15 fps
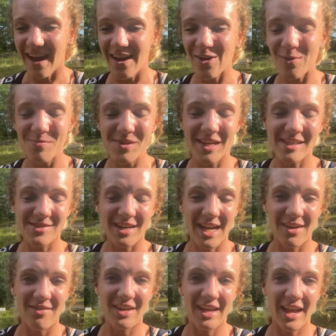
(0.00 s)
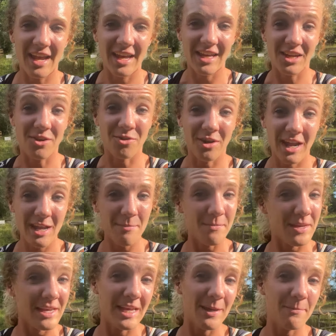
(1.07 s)
I hope you guys are having a great
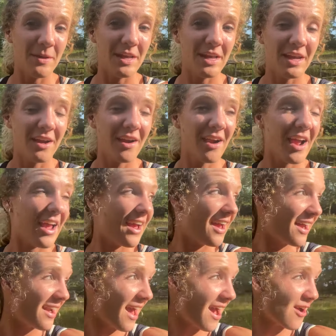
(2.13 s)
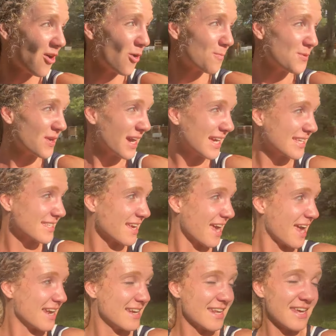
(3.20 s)
beekeeping year and I hope you guys
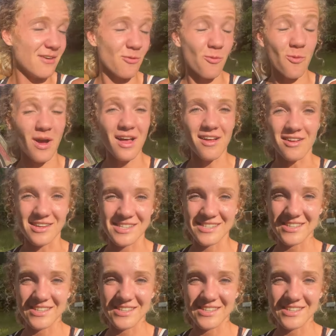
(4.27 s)
end it well.